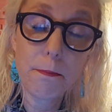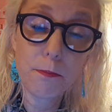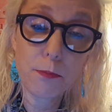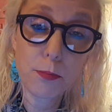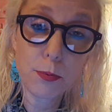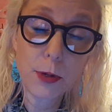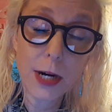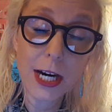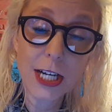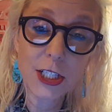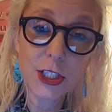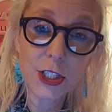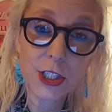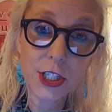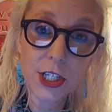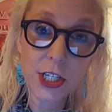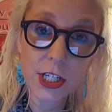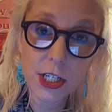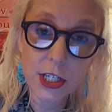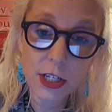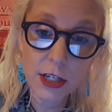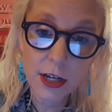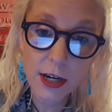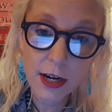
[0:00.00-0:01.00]

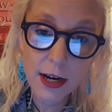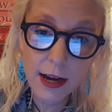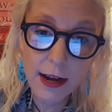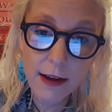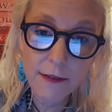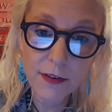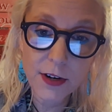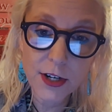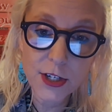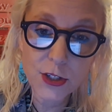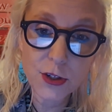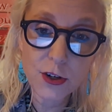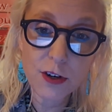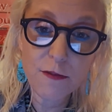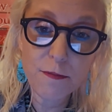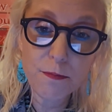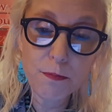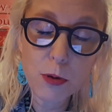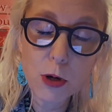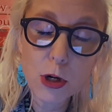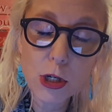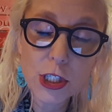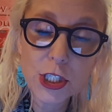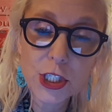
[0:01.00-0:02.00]
pressure, a very sort of
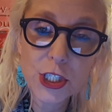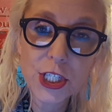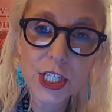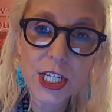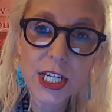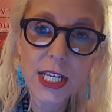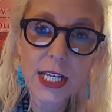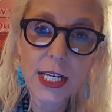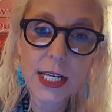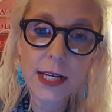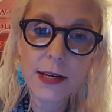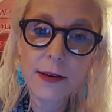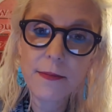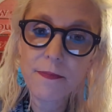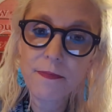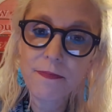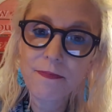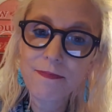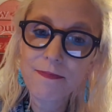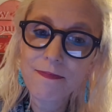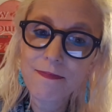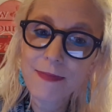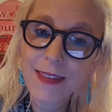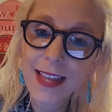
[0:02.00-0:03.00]
pushy
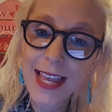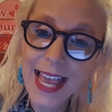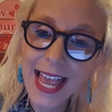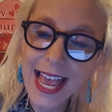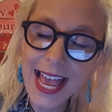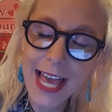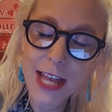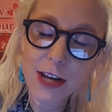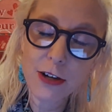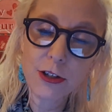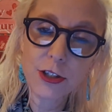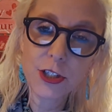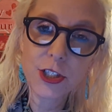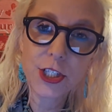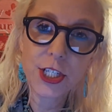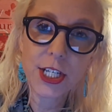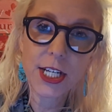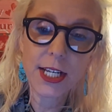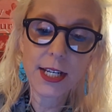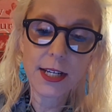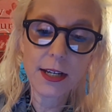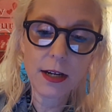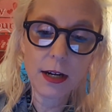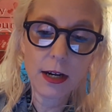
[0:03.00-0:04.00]

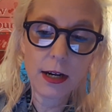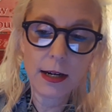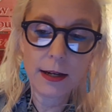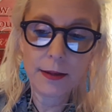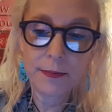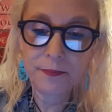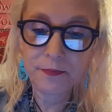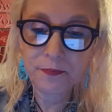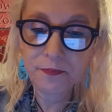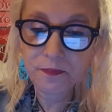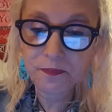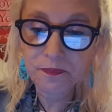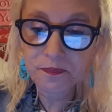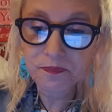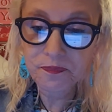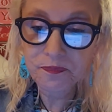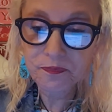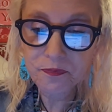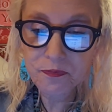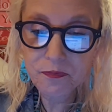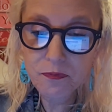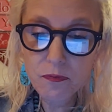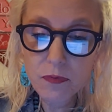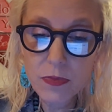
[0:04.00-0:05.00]
energy. Um,
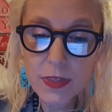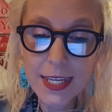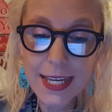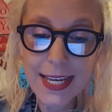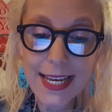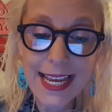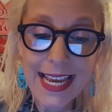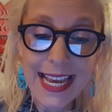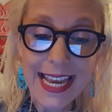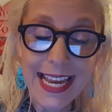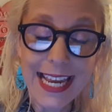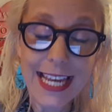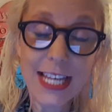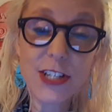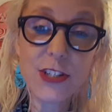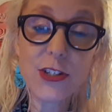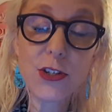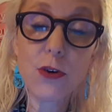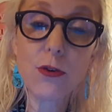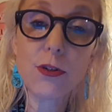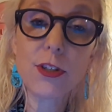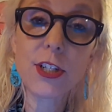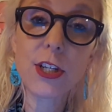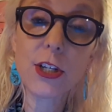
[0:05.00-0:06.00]
and
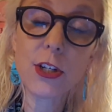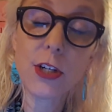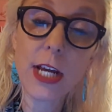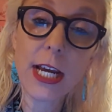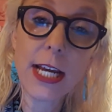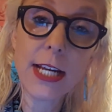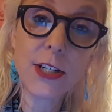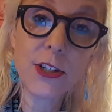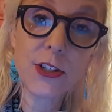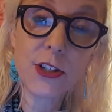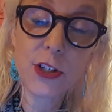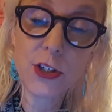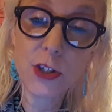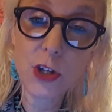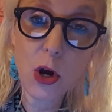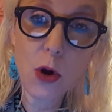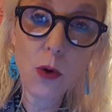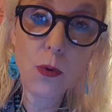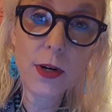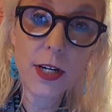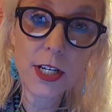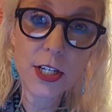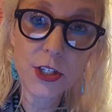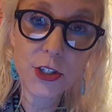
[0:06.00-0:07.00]
so to and to
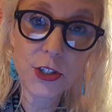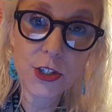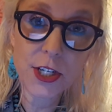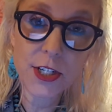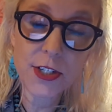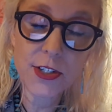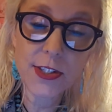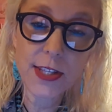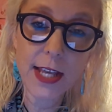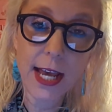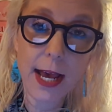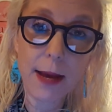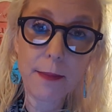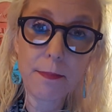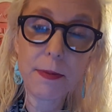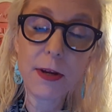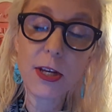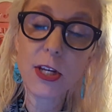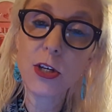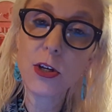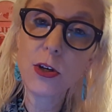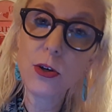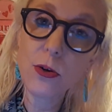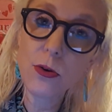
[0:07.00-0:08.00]
know it is just that,
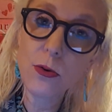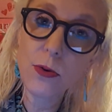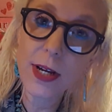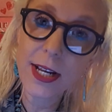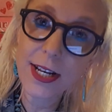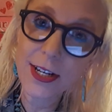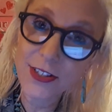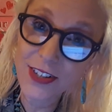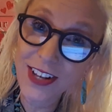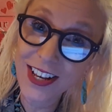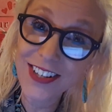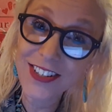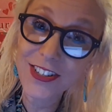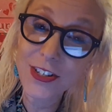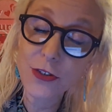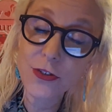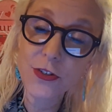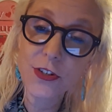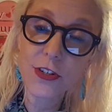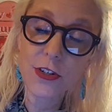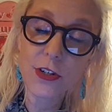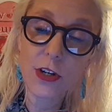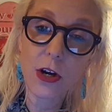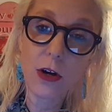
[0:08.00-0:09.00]
but you it is also
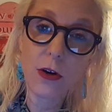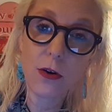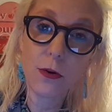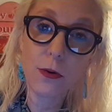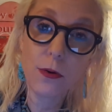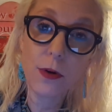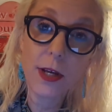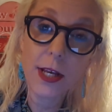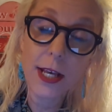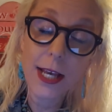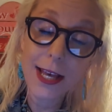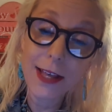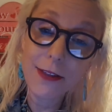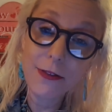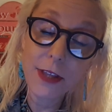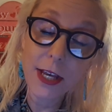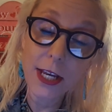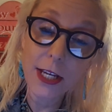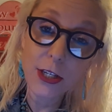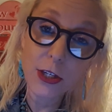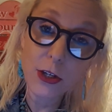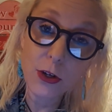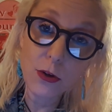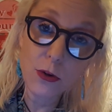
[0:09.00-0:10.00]
to know
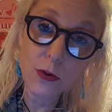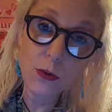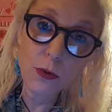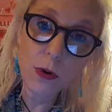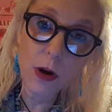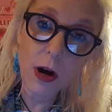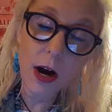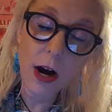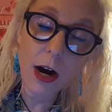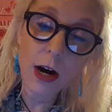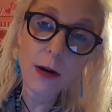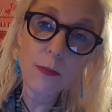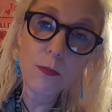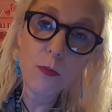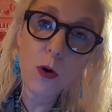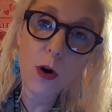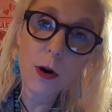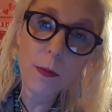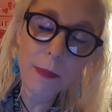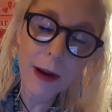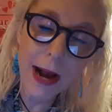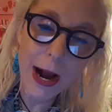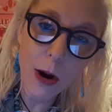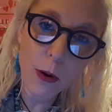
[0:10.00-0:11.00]
that you are
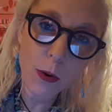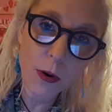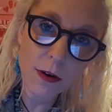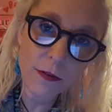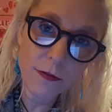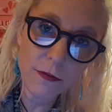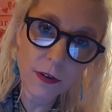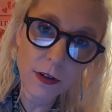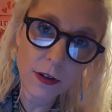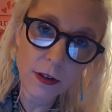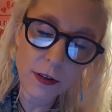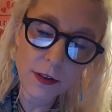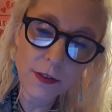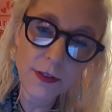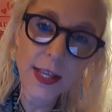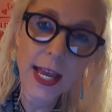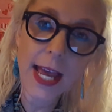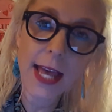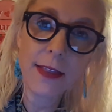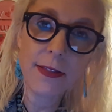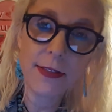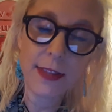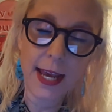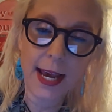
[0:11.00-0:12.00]
more powerful
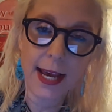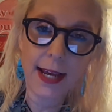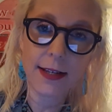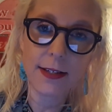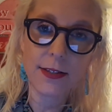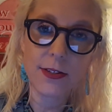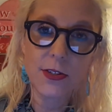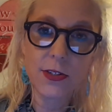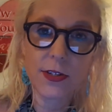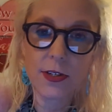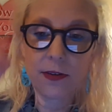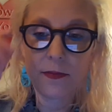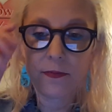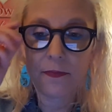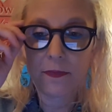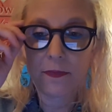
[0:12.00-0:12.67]
than that.